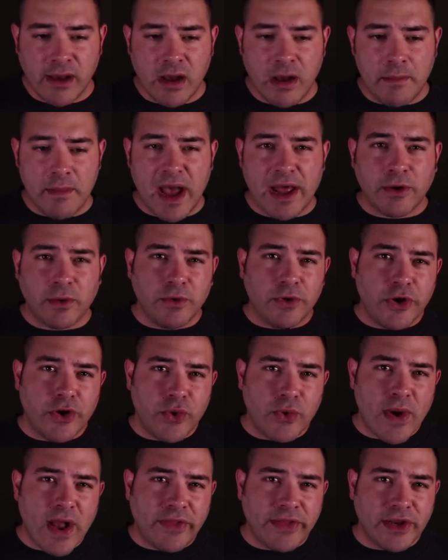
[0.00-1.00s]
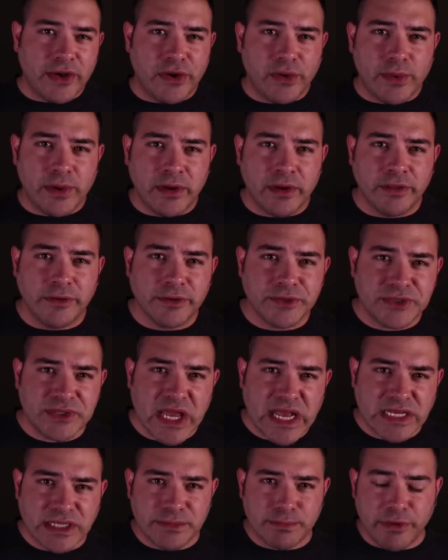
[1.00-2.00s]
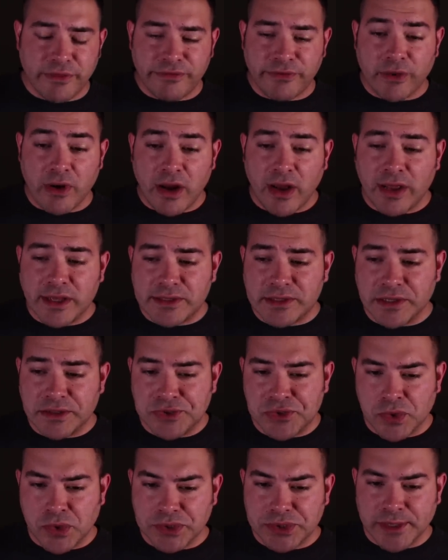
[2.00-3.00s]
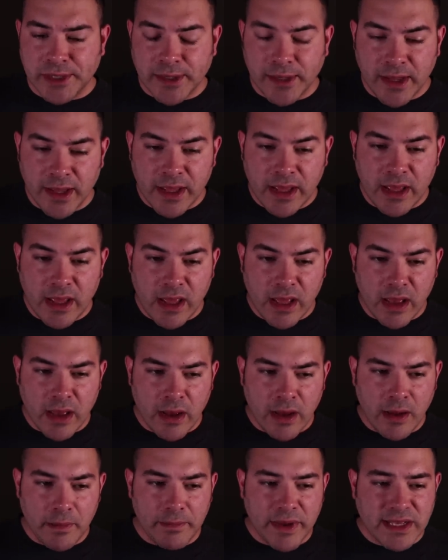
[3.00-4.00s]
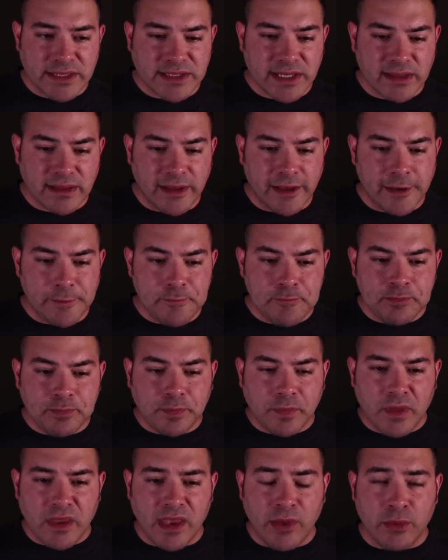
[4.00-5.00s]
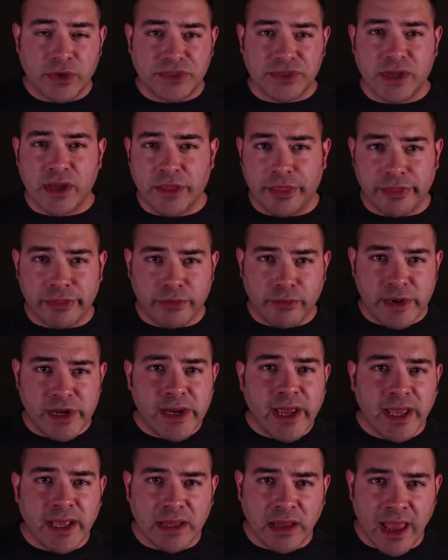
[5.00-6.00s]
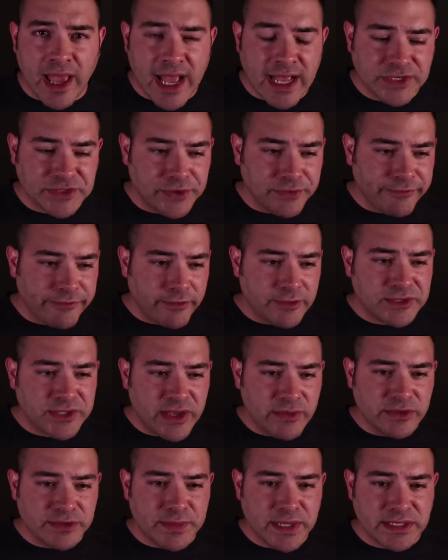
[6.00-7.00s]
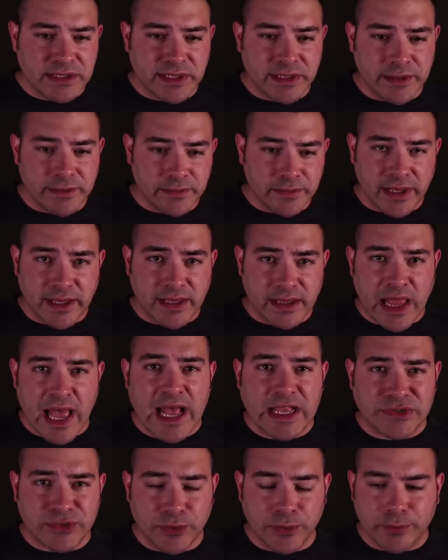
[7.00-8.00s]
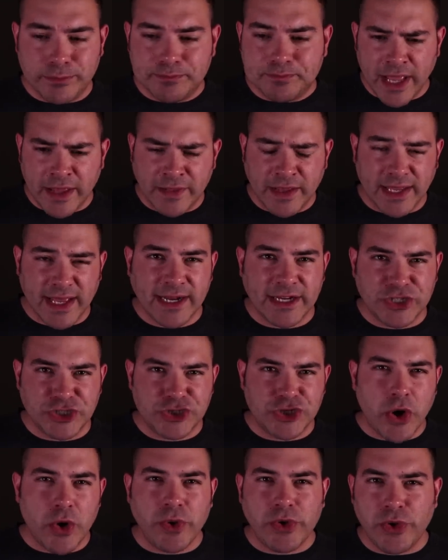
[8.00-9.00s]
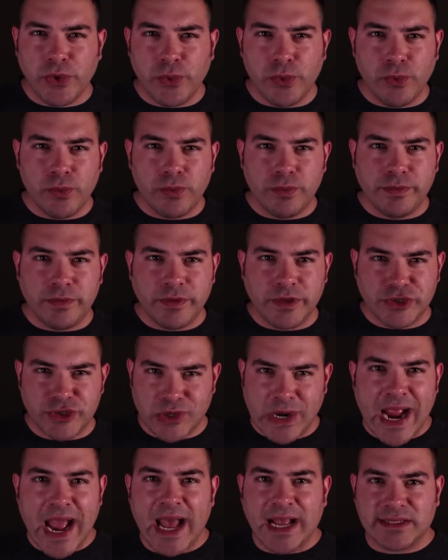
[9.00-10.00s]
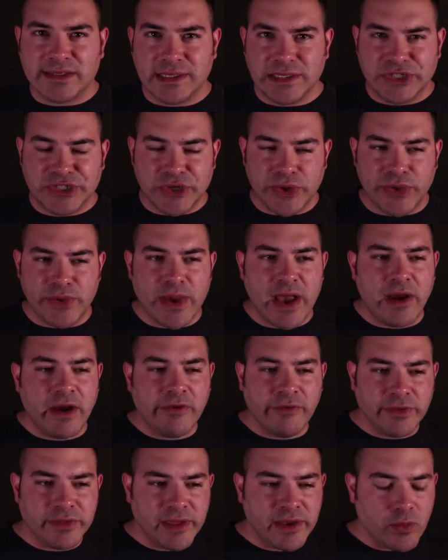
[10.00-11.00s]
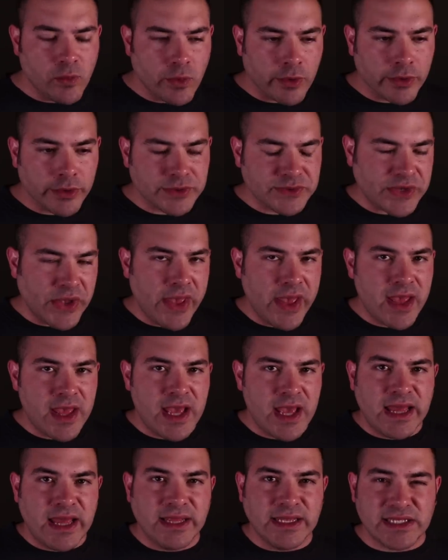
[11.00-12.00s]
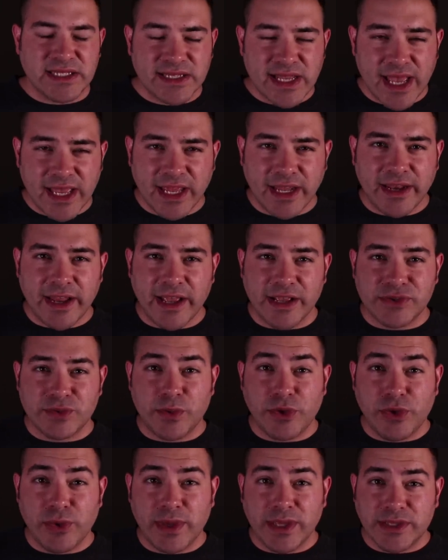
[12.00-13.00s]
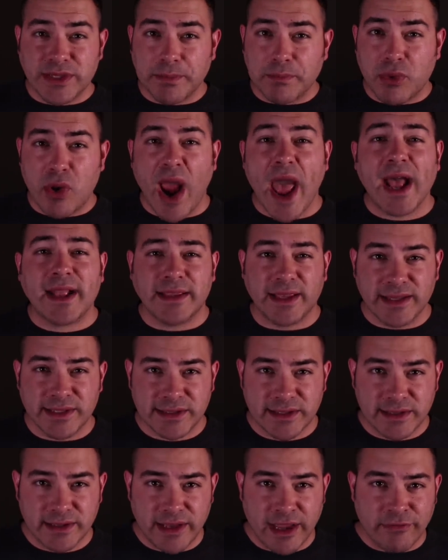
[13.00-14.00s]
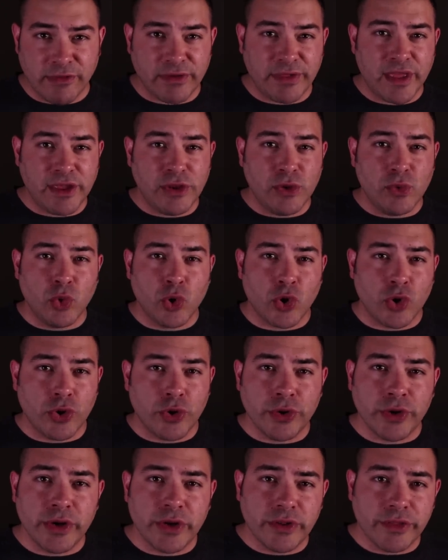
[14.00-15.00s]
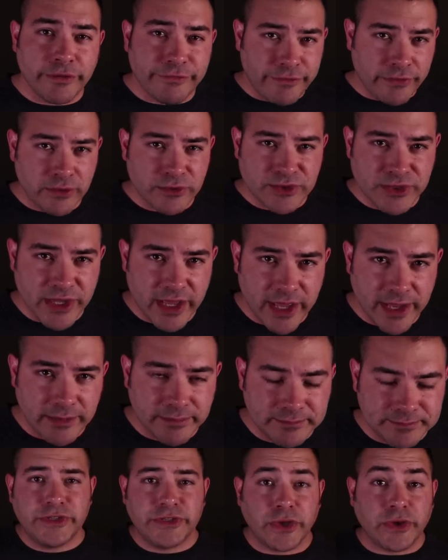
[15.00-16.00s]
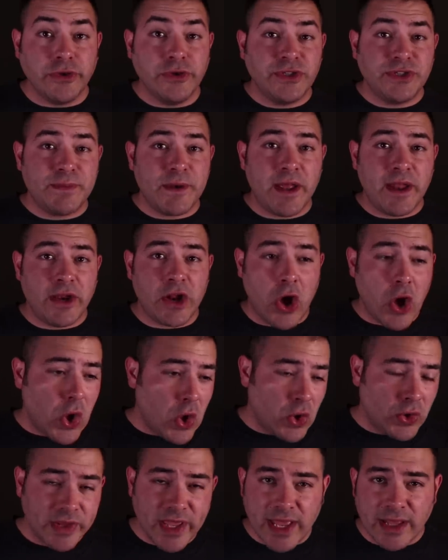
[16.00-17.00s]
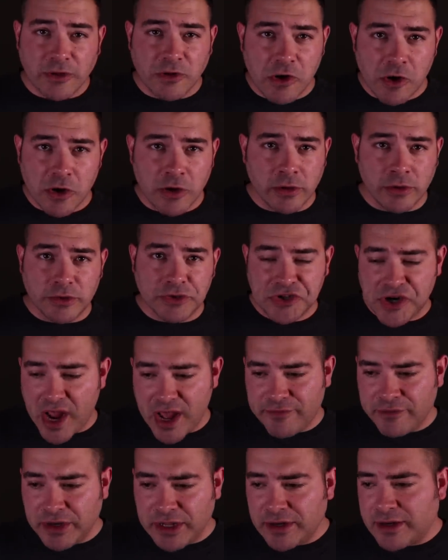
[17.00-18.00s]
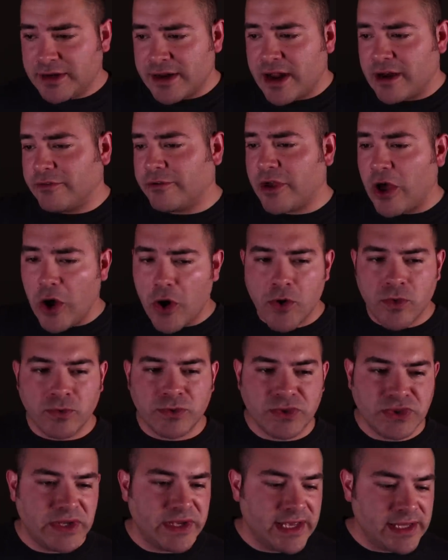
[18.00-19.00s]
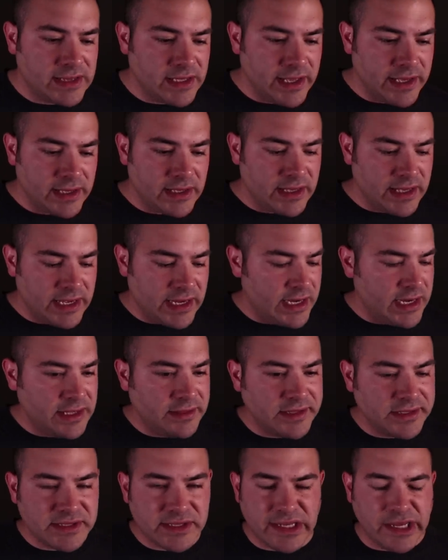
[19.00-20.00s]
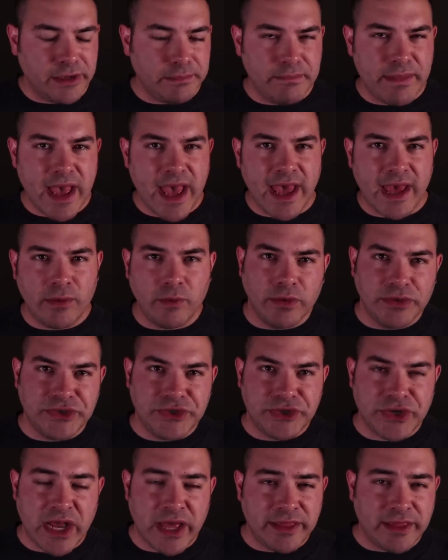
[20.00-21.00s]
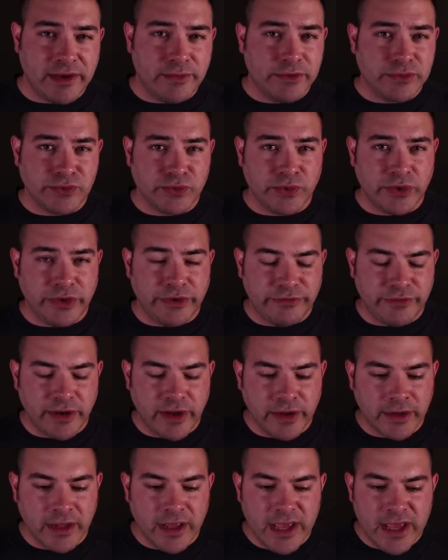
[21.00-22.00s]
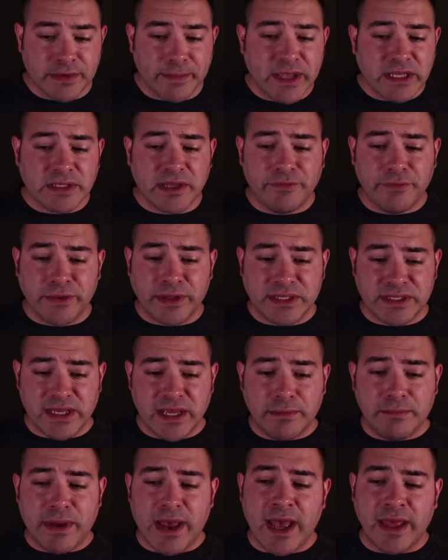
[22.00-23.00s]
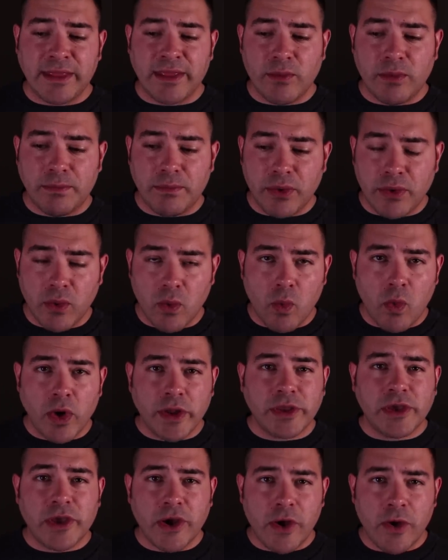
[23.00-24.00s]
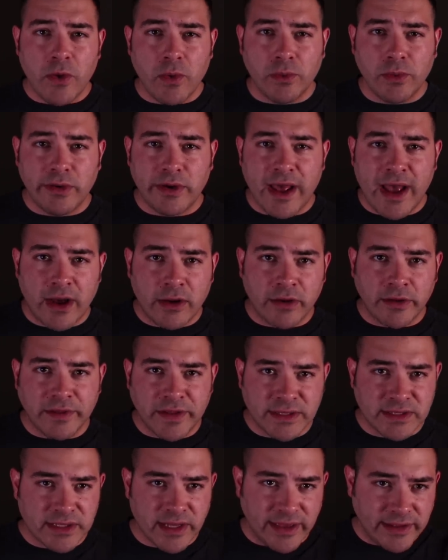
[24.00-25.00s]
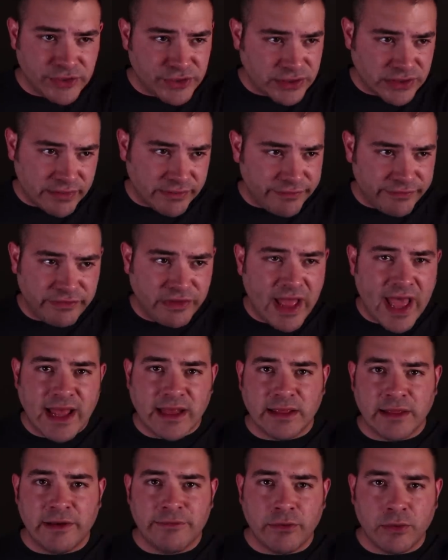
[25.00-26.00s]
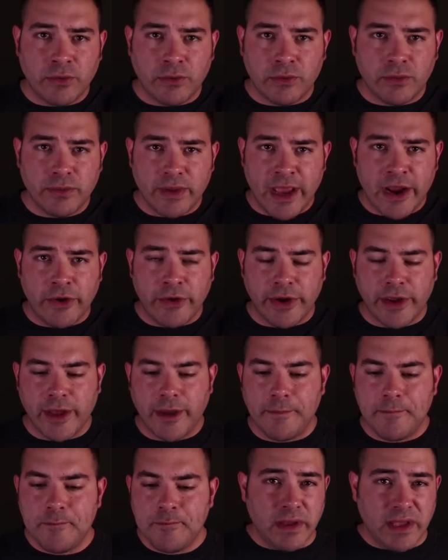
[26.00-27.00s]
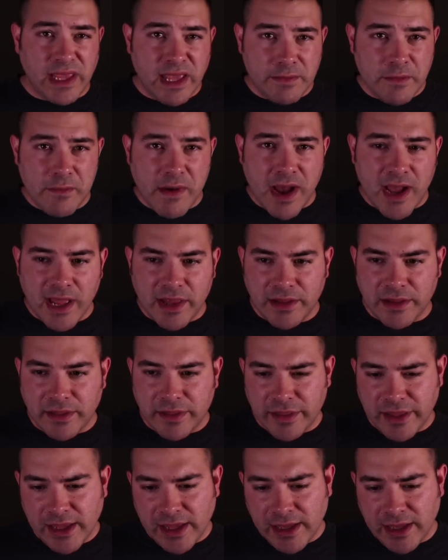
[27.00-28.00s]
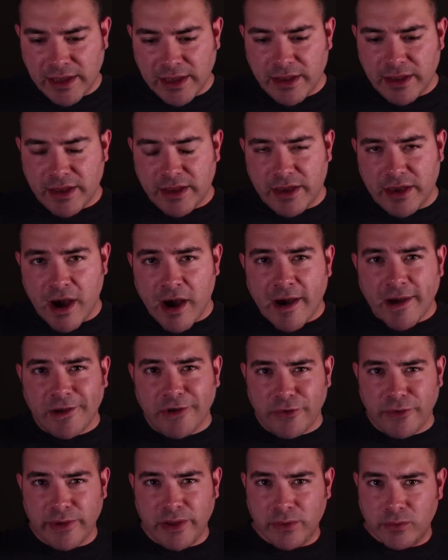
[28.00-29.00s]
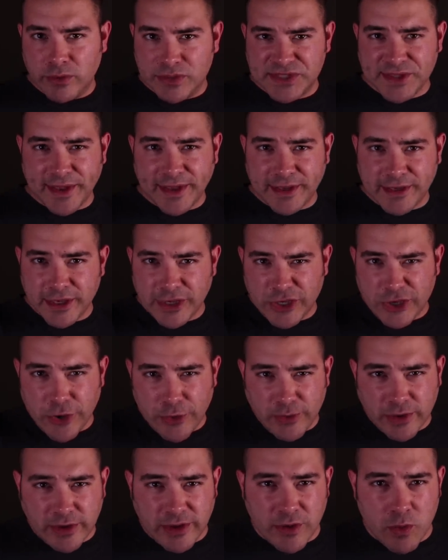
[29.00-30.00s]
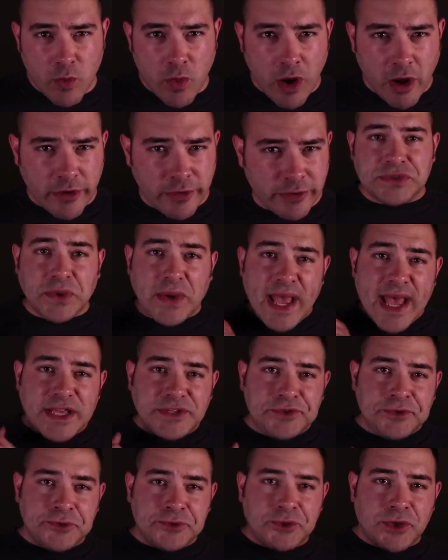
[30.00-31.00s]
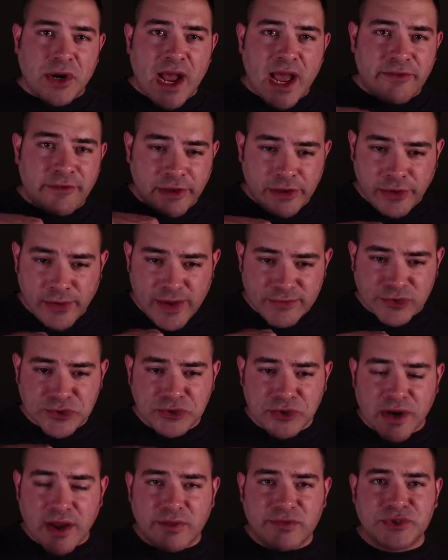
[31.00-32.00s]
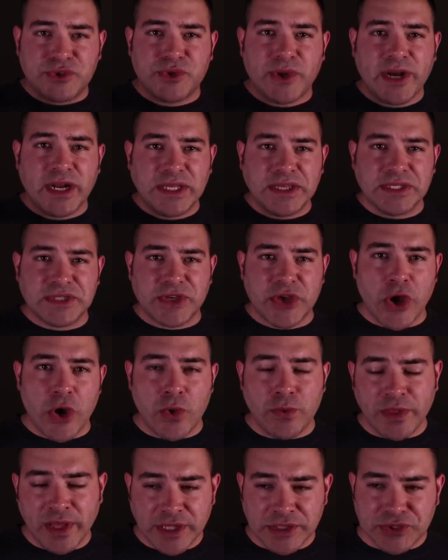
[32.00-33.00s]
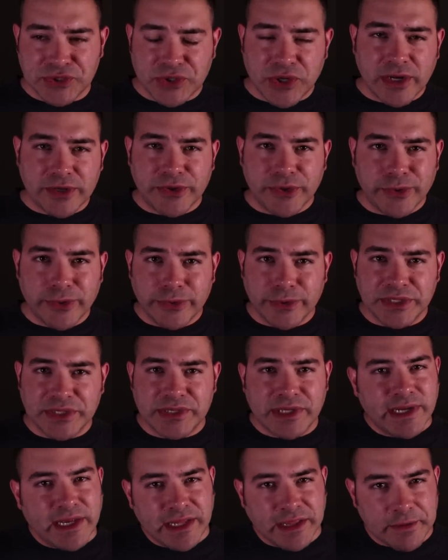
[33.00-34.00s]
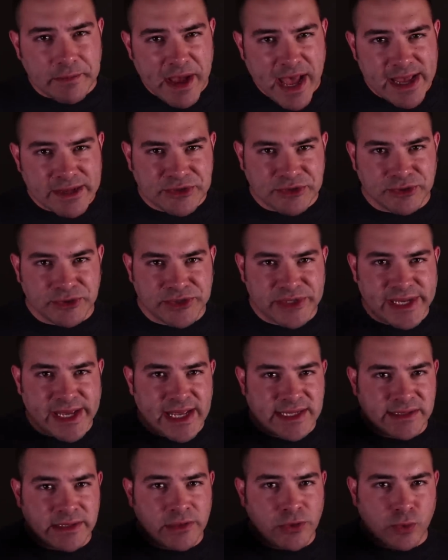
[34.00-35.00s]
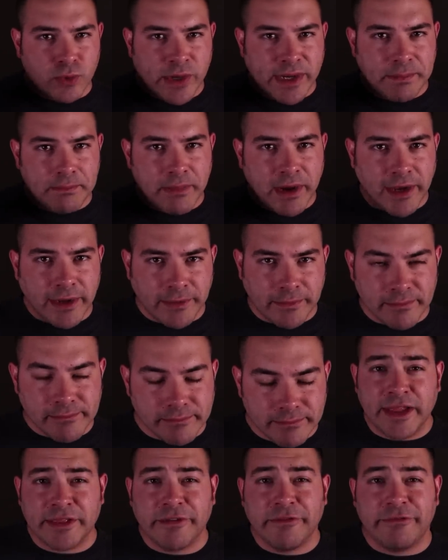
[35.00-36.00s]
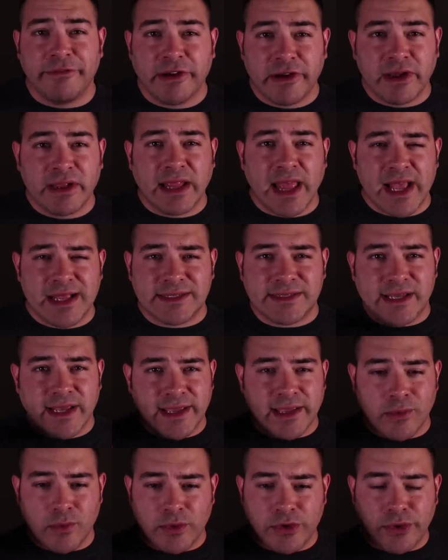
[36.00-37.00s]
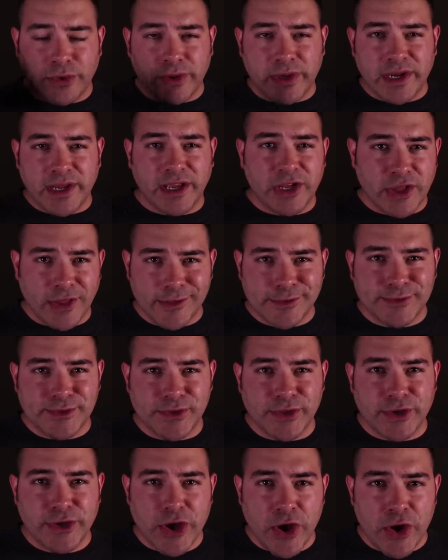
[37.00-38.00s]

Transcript: Um, I don't know how they do it in other states, but for us in Georgia, Uh, basically, it was a three-day class. Your first day was basically like classroom, and they kind of show you the tracks and show you how everything works. The second day is when you get to practice everything you learned the first day. So you spend all day long driving in and out of cones and like hitting the skid pad, which I think was really fun. So basically for the skid pad, they would put one cone out on this like just flat level area. But keep in mind the concrete was like coated in water. So as you're driving, you have to drive straight at this cone. The instructor who is sitting in the passenger seat has a little red button. At the very last second, when you're getting close to the